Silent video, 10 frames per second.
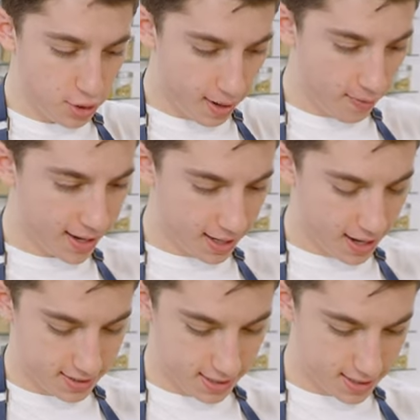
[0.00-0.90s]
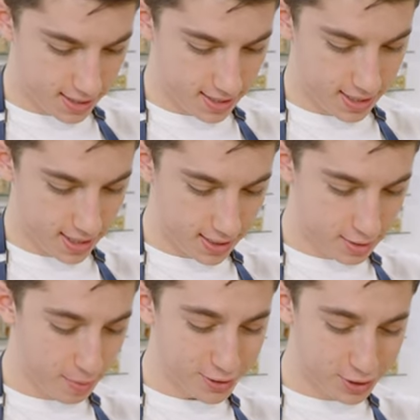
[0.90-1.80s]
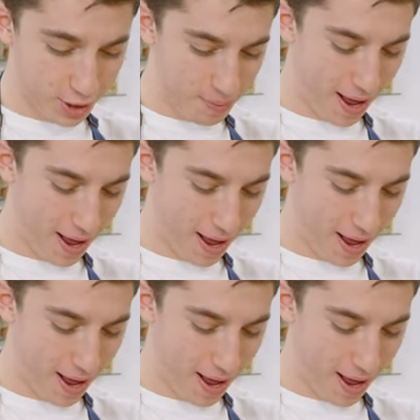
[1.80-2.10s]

You may recognize this. This is mustard